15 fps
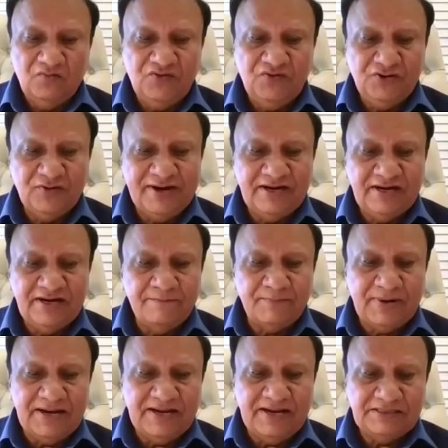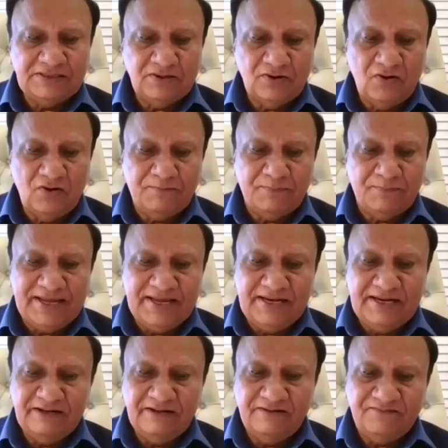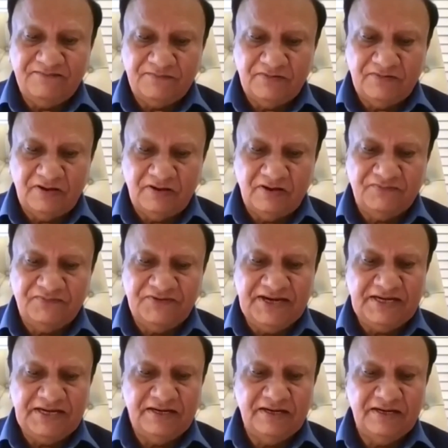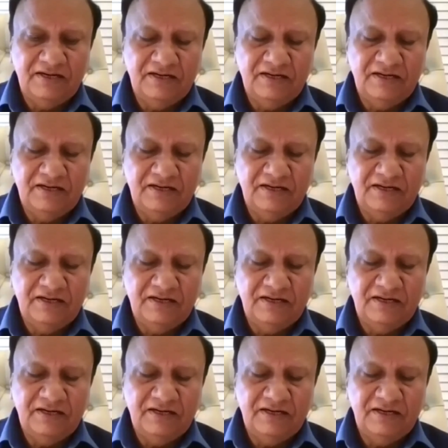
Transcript: Frequent complaints of pain in the feet,